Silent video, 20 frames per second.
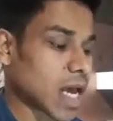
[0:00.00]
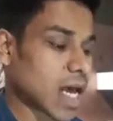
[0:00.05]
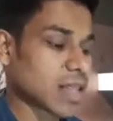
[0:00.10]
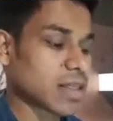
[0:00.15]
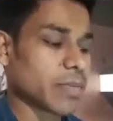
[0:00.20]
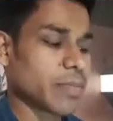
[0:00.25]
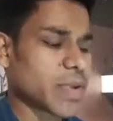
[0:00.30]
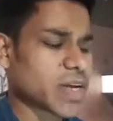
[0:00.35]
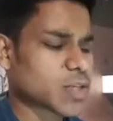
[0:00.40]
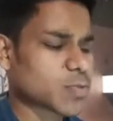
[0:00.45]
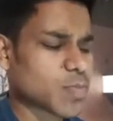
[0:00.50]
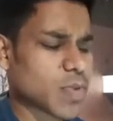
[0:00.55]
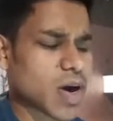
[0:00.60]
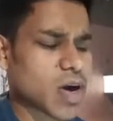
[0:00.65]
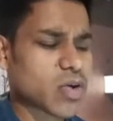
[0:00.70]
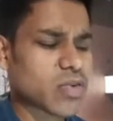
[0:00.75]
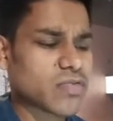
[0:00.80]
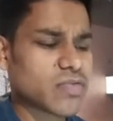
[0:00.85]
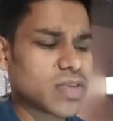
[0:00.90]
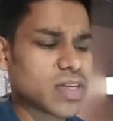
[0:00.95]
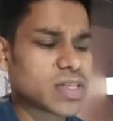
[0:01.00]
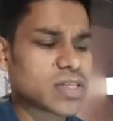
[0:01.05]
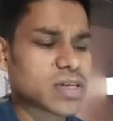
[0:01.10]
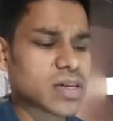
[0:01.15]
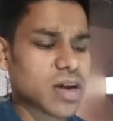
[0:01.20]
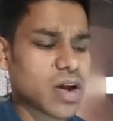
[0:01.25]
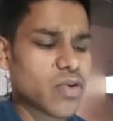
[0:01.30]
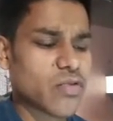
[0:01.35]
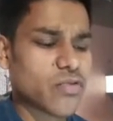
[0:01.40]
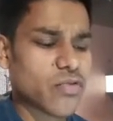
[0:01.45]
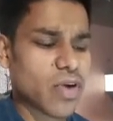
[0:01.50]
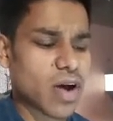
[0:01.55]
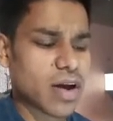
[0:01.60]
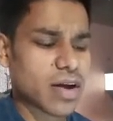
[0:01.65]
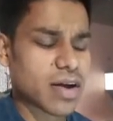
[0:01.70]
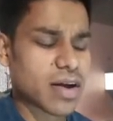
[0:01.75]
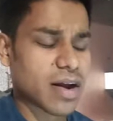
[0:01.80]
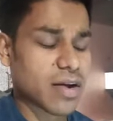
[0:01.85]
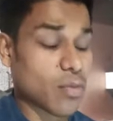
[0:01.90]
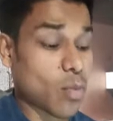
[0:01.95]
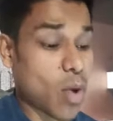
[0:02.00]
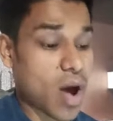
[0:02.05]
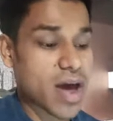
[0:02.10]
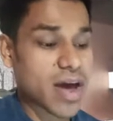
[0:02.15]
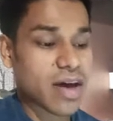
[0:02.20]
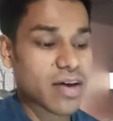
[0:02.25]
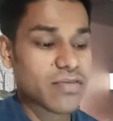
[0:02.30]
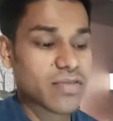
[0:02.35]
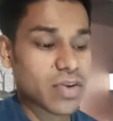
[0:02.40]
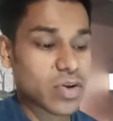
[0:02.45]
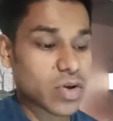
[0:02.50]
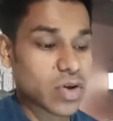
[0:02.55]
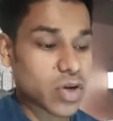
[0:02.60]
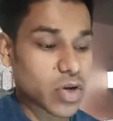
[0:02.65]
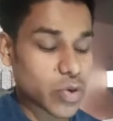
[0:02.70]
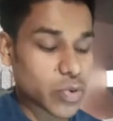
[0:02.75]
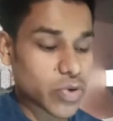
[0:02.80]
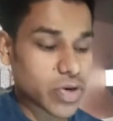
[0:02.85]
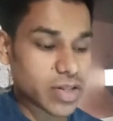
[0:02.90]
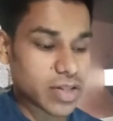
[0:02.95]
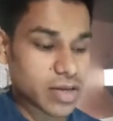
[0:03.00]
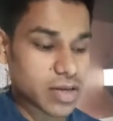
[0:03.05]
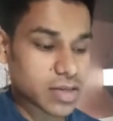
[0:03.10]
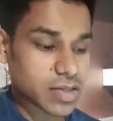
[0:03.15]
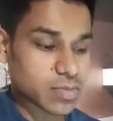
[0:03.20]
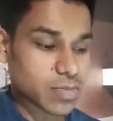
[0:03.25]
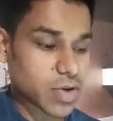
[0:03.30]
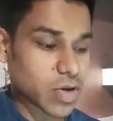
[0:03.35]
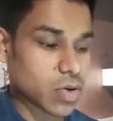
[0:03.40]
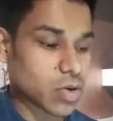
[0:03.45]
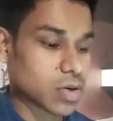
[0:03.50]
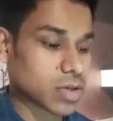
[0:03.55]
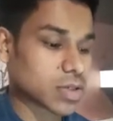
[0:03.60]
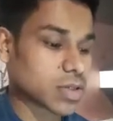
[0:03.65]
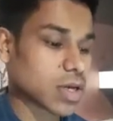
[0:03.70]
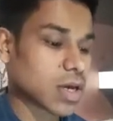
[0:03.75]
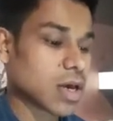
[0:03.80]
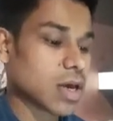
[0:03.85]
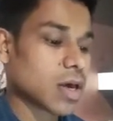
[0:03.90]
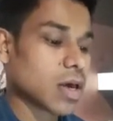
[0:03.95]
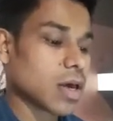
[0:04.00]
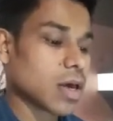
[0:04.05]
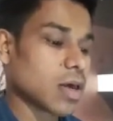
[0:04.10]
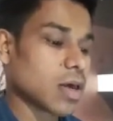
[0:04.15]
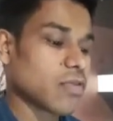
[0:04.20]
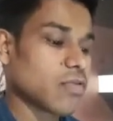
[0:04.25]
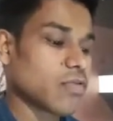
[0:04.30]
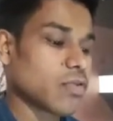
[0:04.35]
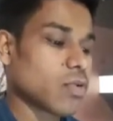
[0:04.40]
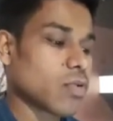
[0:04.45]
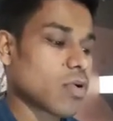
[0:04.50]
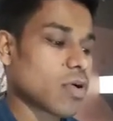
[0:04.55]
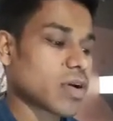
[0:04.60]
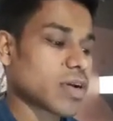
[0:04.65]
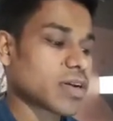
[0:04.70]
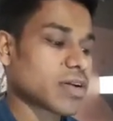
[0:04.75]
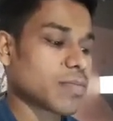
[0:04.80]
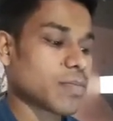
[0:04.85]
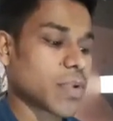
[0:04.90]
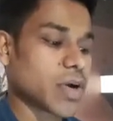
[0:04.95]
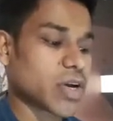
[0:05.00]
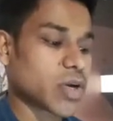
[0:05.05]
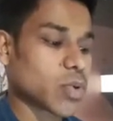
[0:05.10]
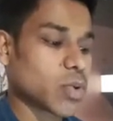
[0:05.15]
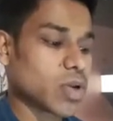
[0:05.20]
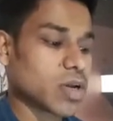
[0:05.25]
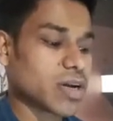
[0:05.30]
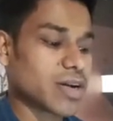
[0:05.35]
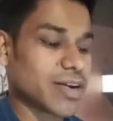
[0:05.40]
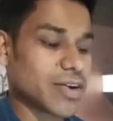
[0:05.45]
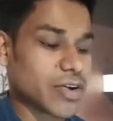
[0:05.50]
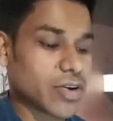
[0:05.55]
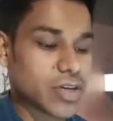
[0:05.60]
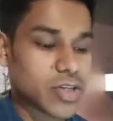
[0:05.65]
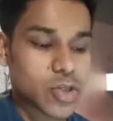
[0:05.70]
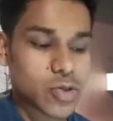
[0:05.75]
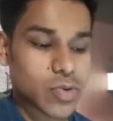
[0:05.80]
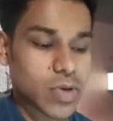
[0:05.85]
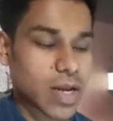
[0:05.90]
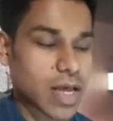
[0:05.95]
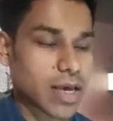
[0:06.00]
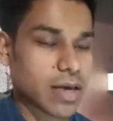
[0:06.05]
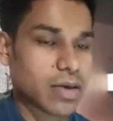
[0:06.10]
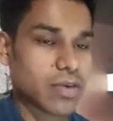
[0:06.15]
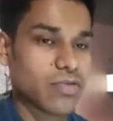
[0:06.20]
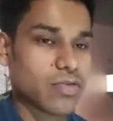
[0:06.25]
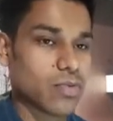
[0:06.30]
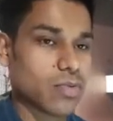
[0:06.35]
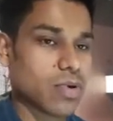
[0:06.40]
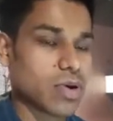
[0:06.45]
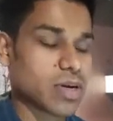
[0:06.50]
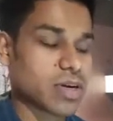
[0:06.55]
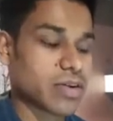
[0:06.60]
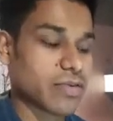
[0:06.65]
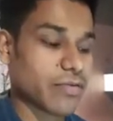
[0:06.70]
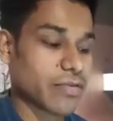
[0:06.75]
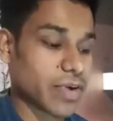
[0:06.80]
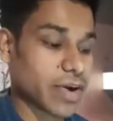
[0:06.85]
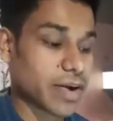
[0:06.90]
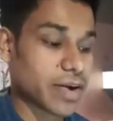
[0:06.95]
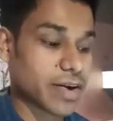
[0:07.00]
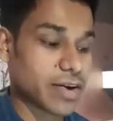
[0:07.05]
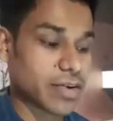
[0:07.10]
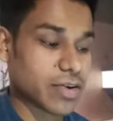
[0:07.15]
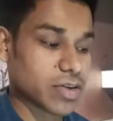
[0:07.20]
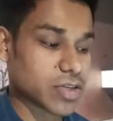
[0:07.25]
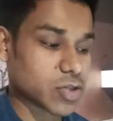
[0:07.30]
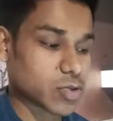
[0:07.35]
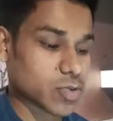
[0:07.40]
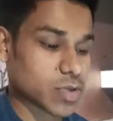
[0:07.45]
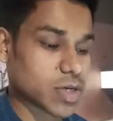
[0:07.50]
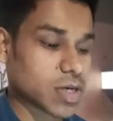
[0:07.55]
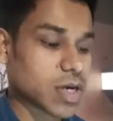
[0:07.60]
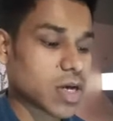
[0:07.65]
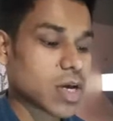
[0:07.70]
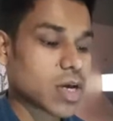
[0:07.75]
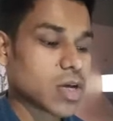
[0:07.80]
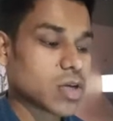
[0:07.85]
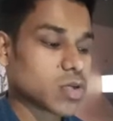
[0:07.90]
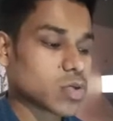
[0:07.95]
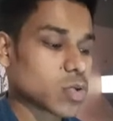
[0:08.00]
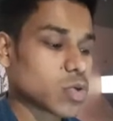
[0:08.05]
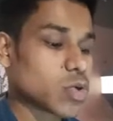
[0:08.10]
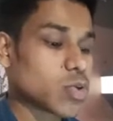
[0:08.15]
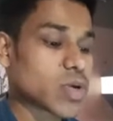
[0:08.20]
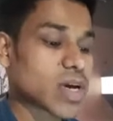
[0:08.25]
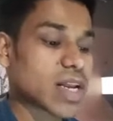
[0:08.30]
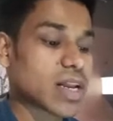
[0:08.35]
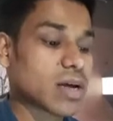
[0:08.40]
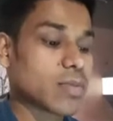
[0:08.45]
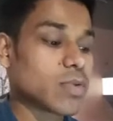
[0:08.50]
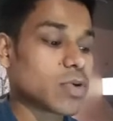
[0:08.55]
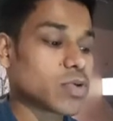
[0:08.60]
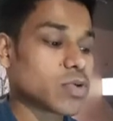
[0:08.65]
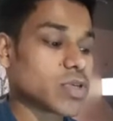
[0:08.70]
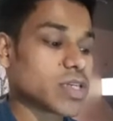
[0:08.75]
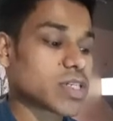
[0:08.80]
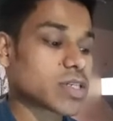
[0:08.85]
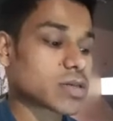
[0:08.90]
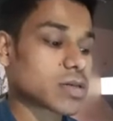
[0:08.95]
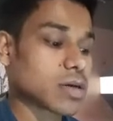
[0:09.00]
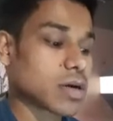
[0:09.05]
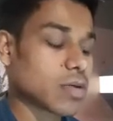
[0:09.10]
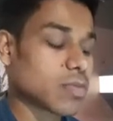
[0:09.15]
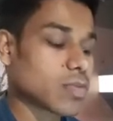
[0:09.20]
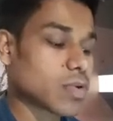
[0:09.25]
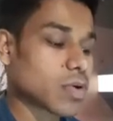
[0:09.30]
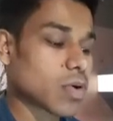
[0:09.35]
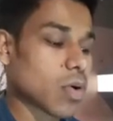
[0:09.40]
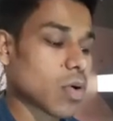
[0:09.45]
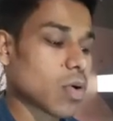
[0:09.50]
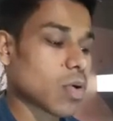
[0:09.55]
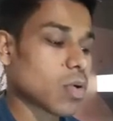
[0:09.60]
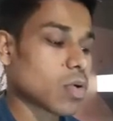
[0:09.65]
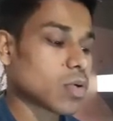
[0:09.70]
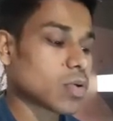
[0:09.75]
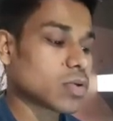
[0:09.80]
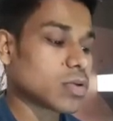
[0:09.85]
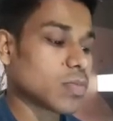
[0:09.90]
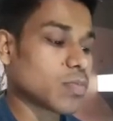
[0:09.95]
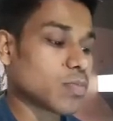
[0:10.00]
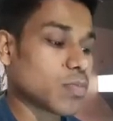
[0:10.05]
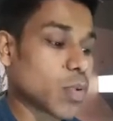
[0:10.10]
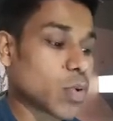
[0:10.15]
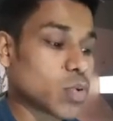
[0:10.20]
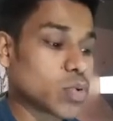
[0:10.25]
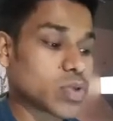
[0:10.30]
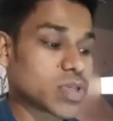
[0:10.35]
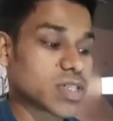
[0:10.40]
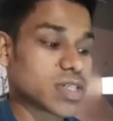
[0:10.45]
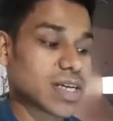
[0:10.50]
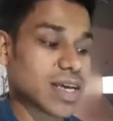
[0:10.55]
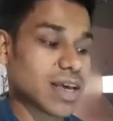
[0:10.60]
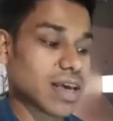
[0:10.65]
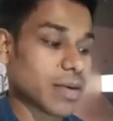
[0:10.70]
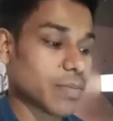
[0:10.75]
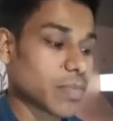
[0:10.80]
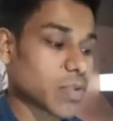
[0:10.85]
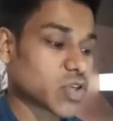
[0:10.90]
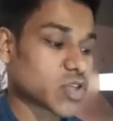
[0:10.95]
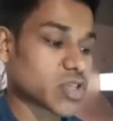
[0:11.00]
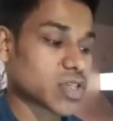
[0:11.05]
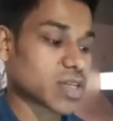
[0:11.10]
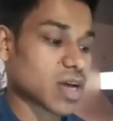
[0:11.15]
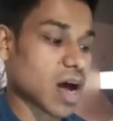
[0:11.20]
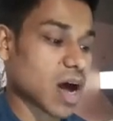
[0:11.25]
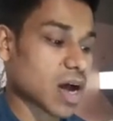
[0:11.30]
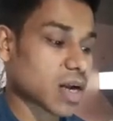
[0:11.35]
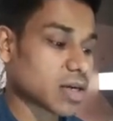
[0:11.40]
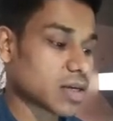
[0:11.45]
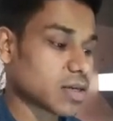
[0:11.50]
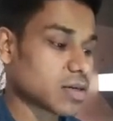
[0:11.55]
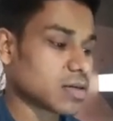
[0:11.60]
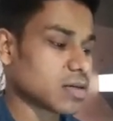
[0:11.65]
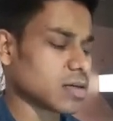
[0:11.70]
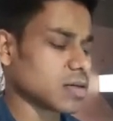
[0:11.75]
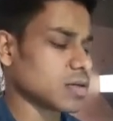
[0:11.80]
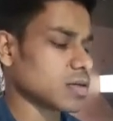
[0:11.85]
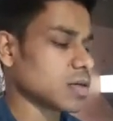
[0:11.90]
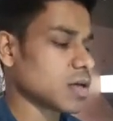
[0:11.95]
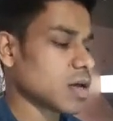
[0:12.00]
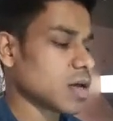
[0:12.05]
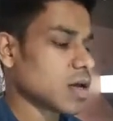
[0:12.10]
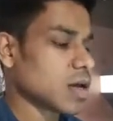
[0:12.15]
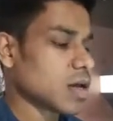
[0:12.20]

And the best part of this Crowdfire, and why I have included this, because if you are in a particular industry, like if you are in a fintech industry, so you can able to discover all the post, images, article,